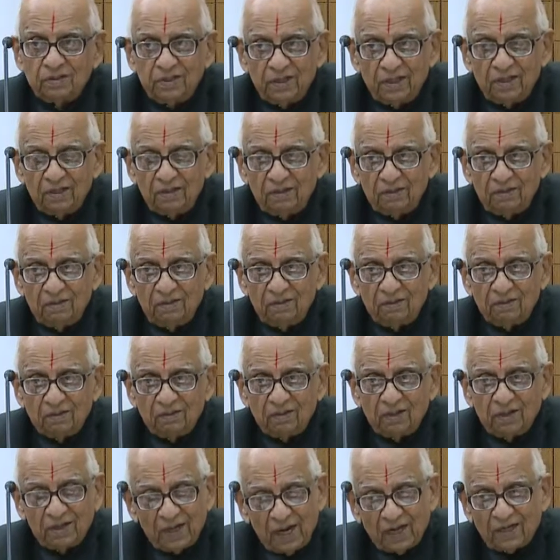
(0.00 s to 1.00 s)
The
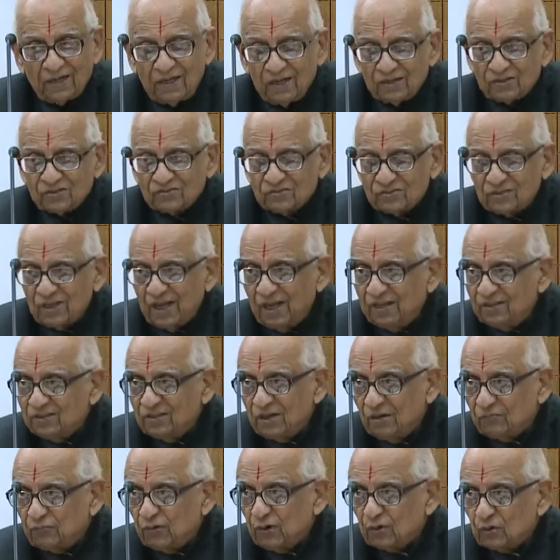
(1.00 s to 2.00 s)
greatness I
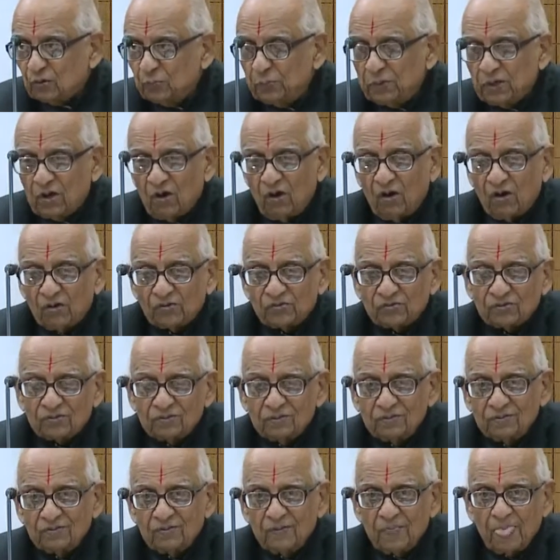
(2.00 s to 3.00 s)
refer to because
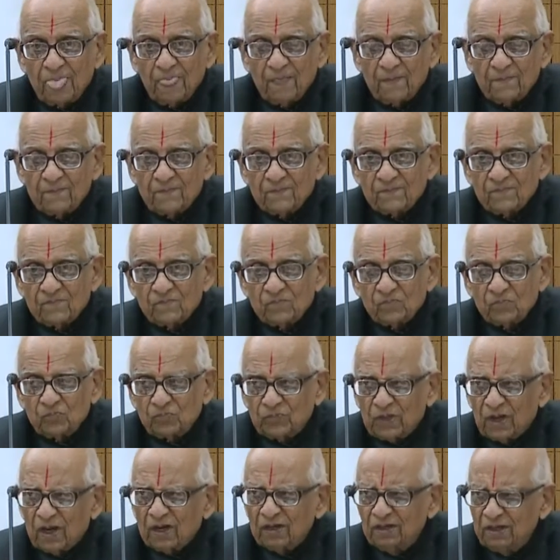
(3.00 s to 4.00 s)

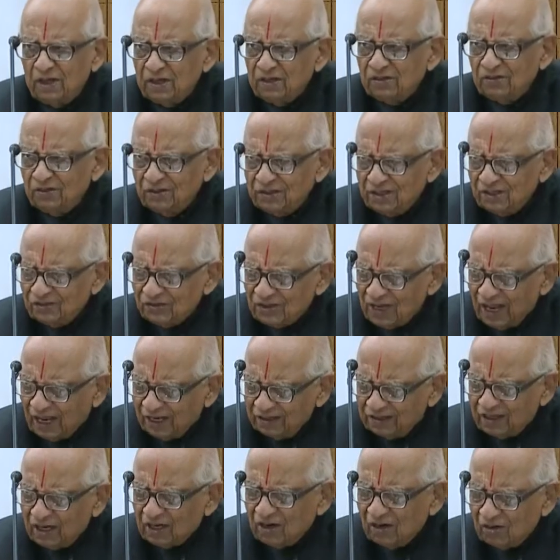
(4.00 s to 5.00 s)
there, uh, it, it is,
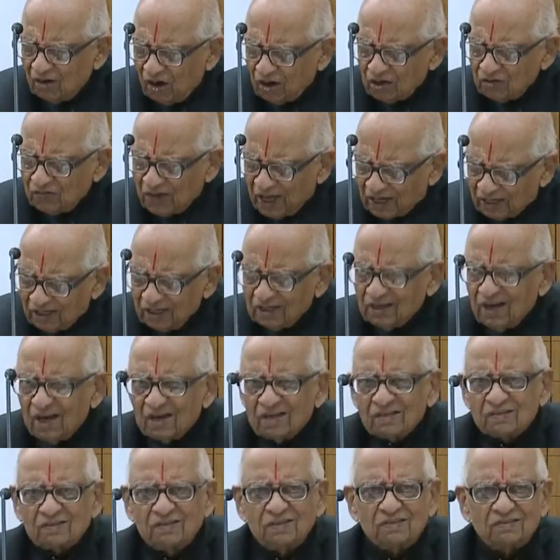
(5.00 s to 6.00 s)
uh, there are a lot of
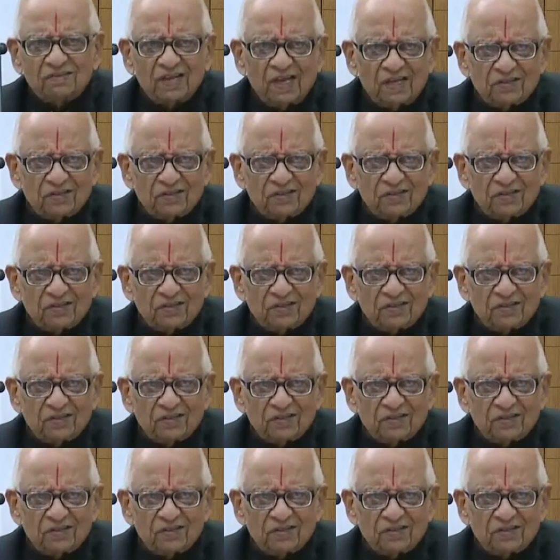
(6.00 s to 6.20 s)
alankaras in